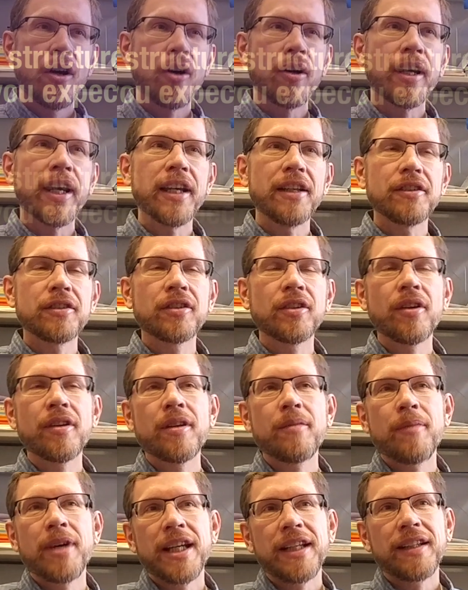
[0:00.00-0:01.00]
Okay, so
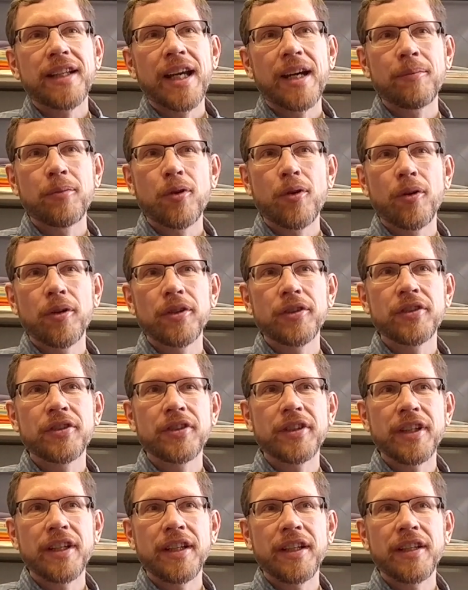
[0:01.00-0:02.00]
the main lab
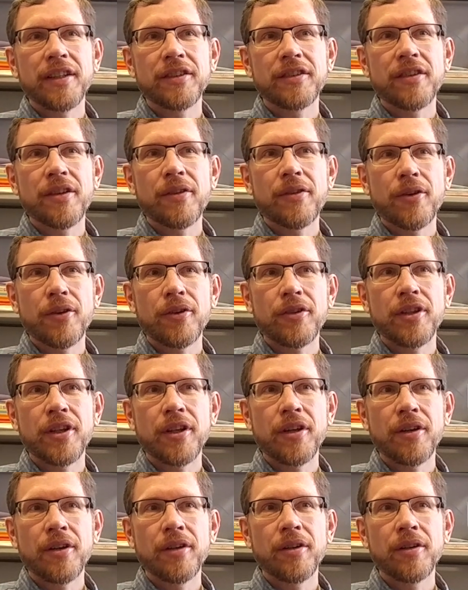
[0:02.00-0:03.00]
course is the third
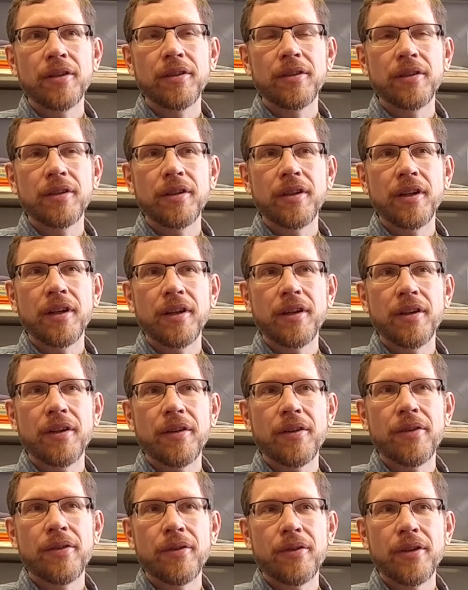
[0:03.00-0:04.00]
year
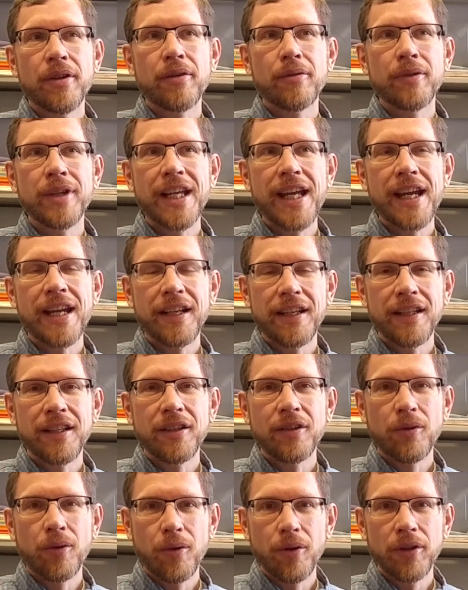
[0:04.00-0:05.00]

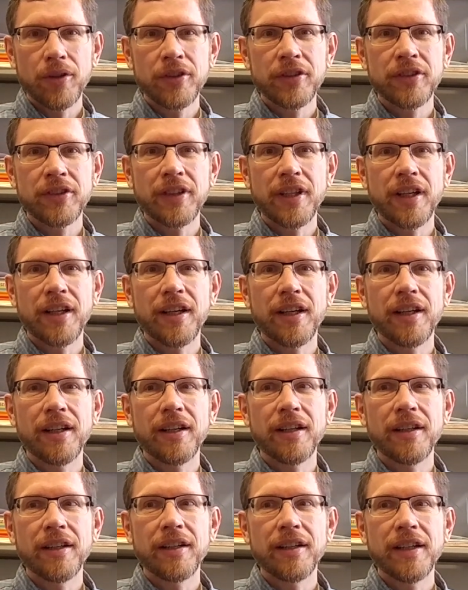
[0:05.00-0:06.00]
3380 course,
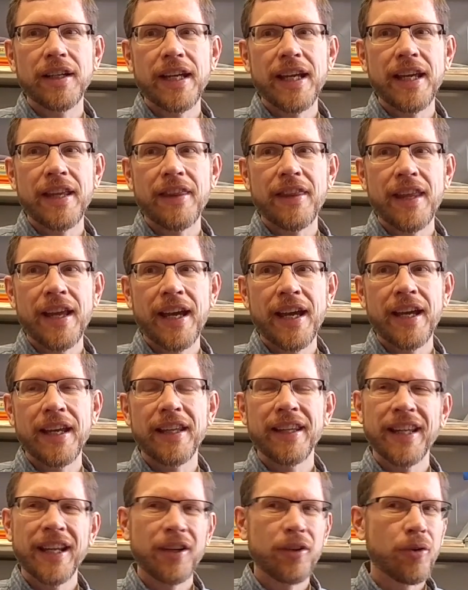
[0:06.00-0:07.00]

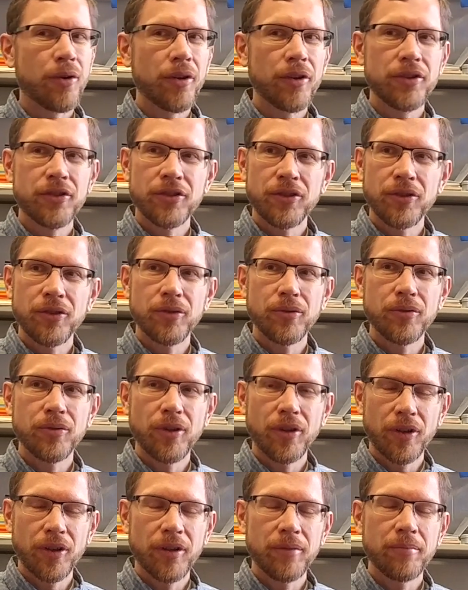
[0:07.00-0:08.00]
and in that course you
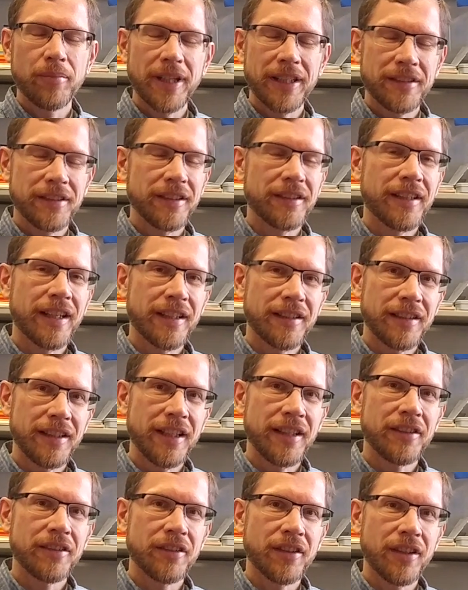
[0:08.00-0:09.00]
learn basic
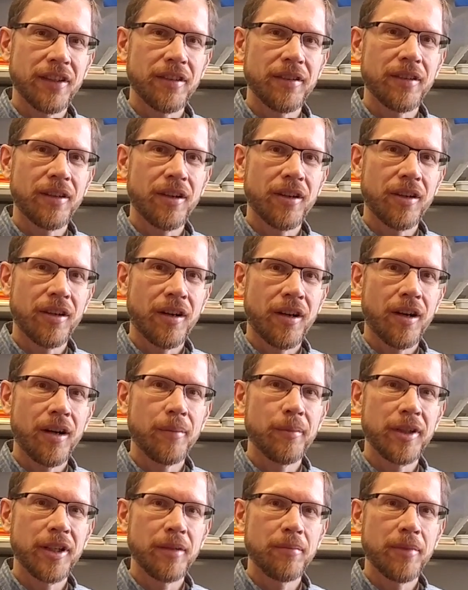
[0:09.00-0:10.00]
techniques that are
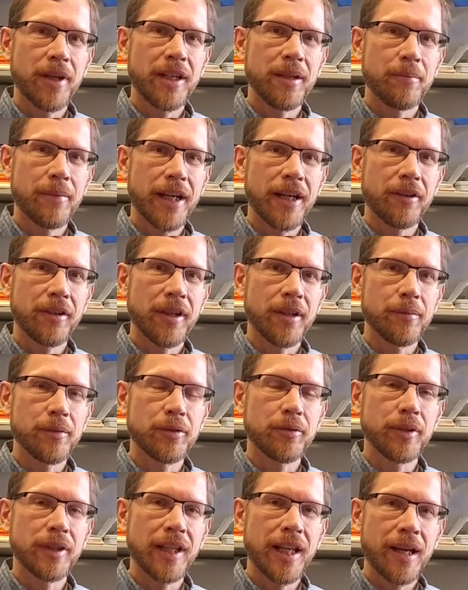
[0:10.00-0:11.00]
common in many
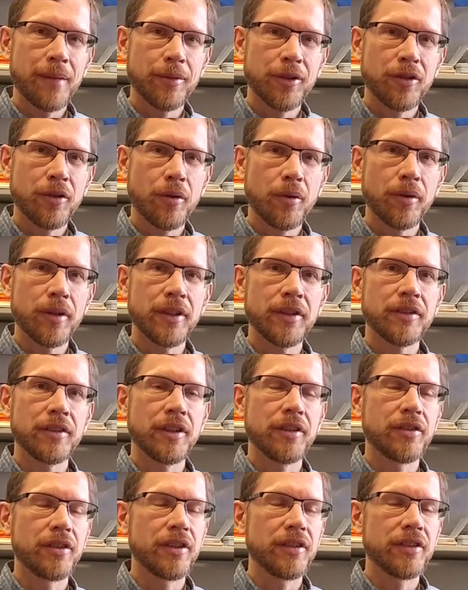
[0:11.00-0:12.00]
biochemistry laboratories,
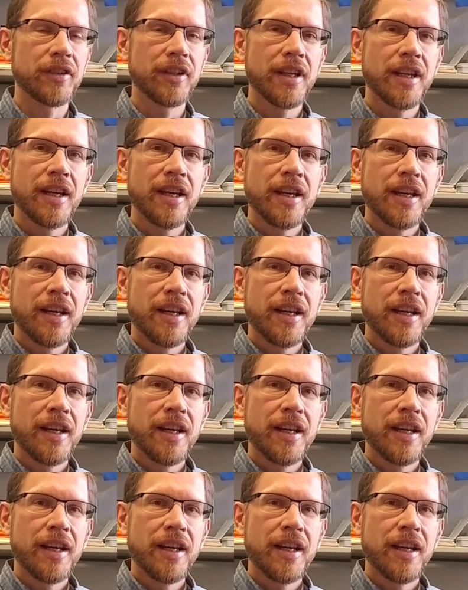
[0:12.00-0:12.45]
such as